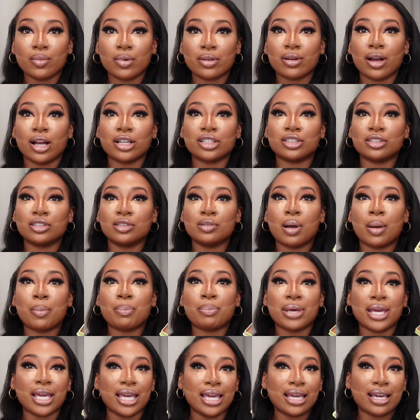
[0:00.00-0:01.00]
whether I should do a
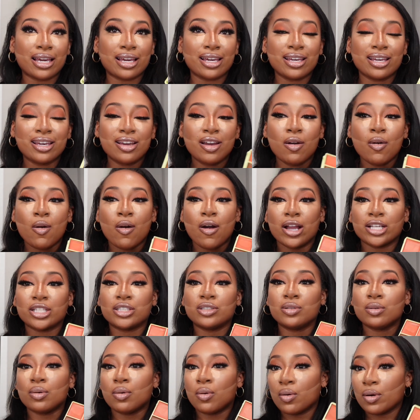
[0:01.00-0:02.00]
pink or I
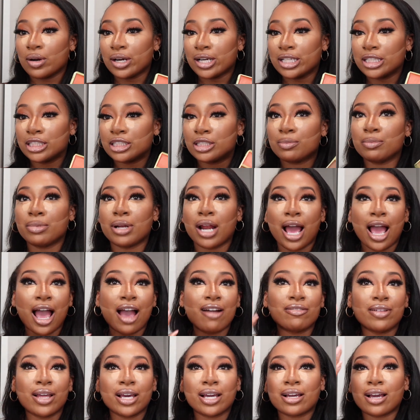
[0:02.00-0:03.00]
should do an orange, but
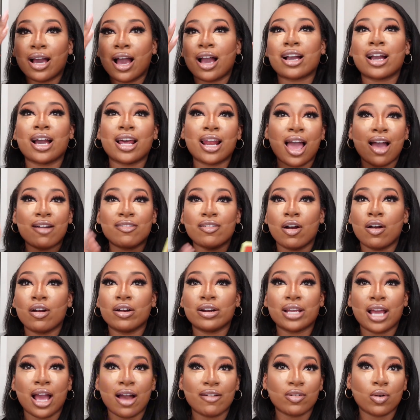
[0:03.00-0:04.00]
I kind of
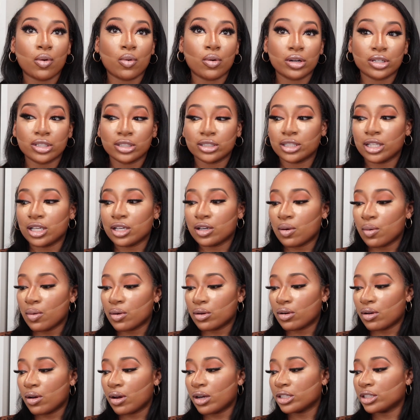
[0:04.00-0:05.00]
already have an orange thing
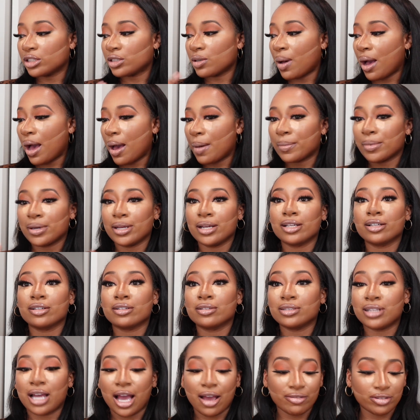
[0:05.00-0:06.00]
going on, so I'm gonna
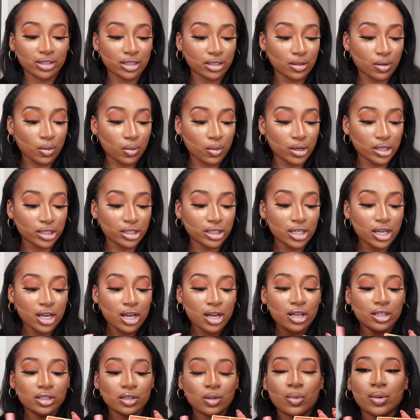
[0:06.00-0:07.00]
dive into the orange.
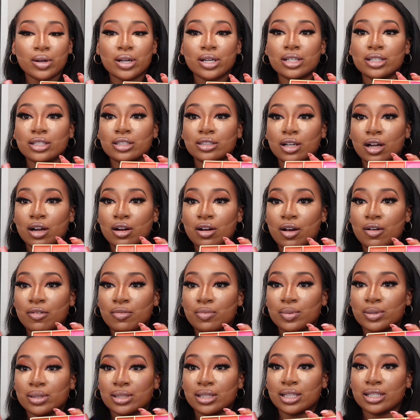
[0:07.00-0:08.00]
So we're gonna start
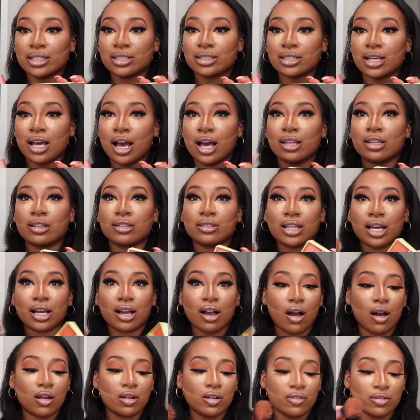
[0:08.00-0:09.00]
off with this color, like
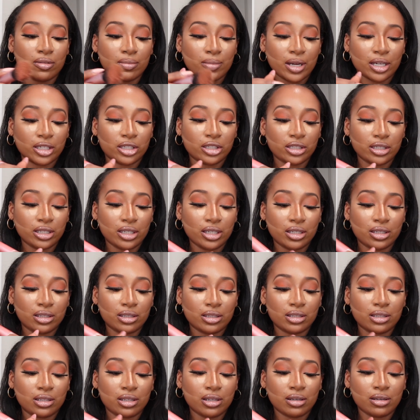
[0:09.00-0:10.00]
all over my
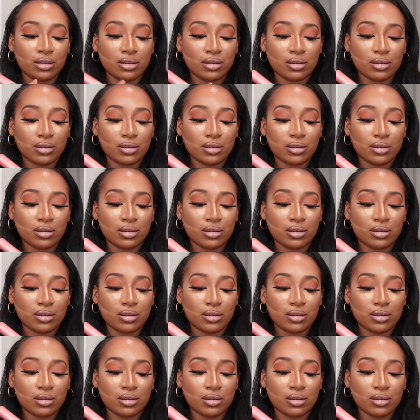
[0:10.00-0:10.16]
cheeks.